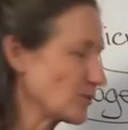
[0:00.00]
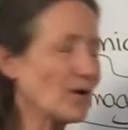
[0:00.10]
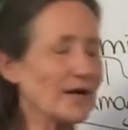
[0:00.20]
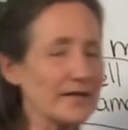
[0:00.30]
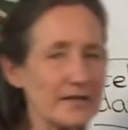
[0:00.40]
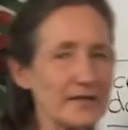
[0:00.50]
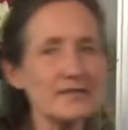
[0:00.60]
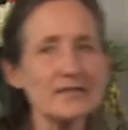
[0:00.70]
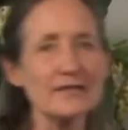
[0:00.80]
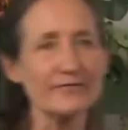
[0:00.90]
are quite
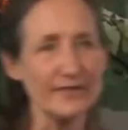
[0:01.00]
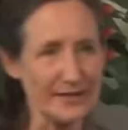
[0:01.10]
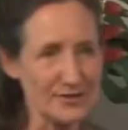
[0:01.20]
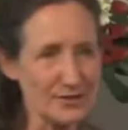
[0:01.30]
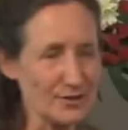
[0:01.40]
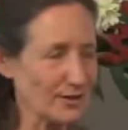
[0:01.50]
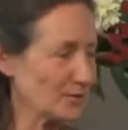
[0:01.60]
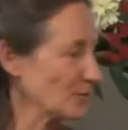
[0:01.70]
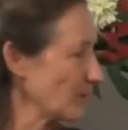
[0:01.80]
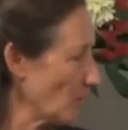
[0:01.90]
easily fixed. You've got to
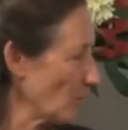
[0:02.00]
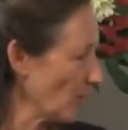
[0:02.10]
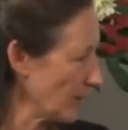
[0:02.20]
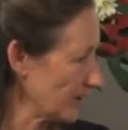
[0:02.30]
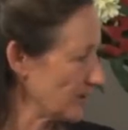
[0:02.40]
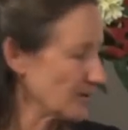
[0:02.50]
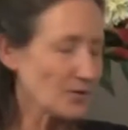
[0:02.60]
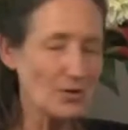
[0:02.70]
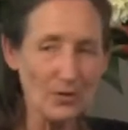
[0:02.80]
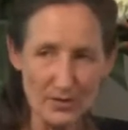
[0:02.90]
look at what
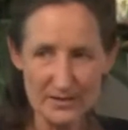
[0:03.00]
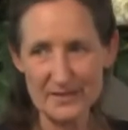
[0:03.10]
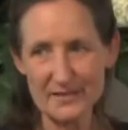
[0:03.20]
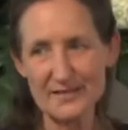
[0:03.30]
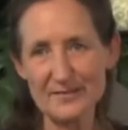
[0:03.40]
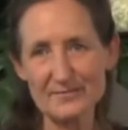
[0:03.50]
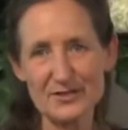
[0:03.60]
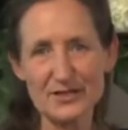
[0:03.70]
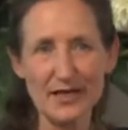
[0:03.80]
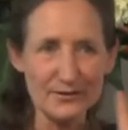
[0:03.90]
causes them,
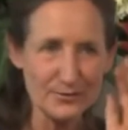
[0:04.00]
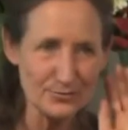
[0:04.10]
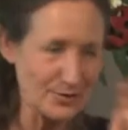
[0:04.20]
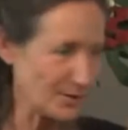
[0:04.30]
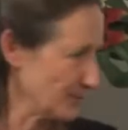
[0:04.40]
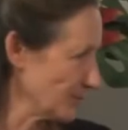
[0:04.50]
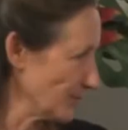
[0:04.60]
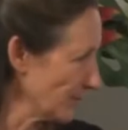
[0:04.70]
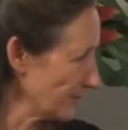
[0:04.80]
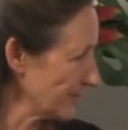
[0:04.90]
start to drink
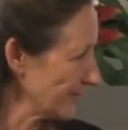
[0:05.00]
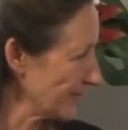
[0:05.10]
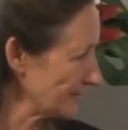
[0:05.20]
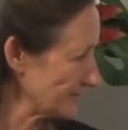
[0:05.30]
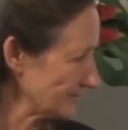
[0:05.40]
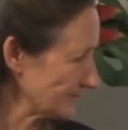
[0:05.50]
more water.